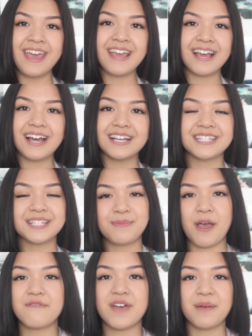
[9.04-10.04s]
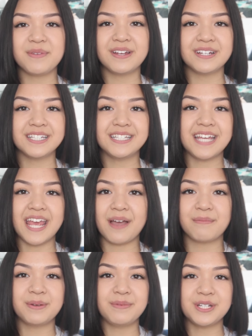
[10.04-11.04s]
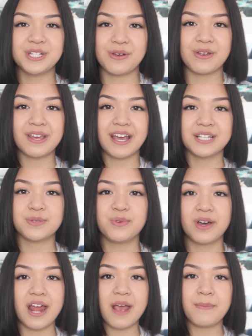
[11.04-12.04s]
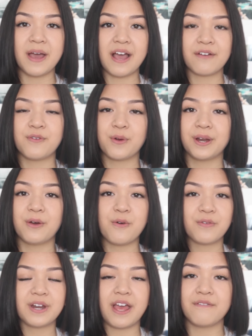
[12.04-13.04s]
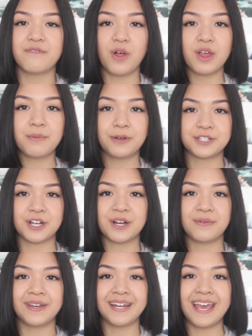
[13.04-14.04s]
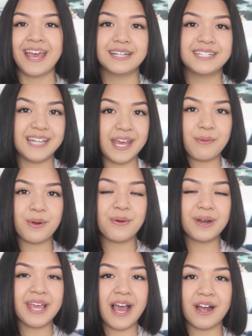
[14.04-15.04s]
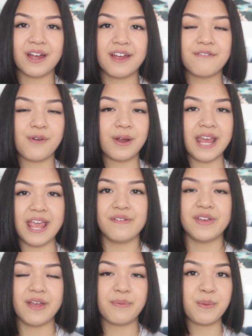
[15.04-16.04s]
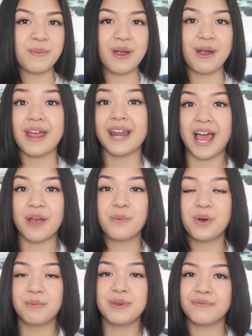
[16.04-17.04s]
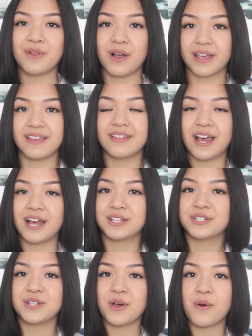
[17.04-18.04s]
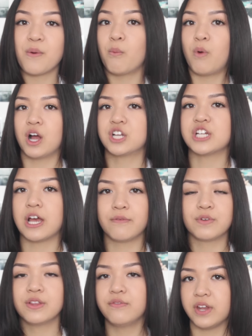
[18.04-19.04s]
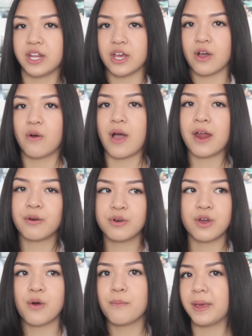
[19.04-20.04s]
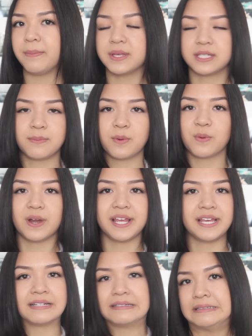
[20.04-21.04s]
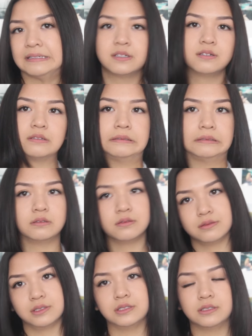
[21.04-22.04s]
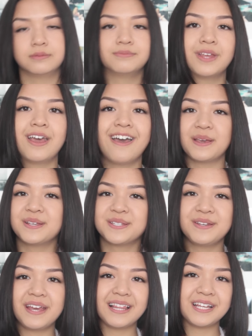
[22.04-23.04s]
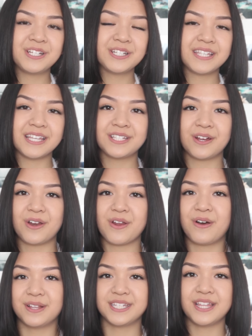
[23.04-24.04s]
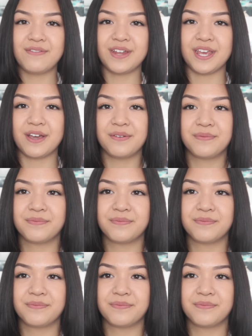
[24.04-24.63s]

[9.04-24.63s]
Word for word: Hey guys, it's my family here, and today I'm going to be showing you guys what I pack for an overnight volleyball tournament. Today we're going to Calgary for an A V A premiere, and I will be vlogging that, so watch out for the video. I don't know, maybe it's up already. So yeah, let's just get started onto the video.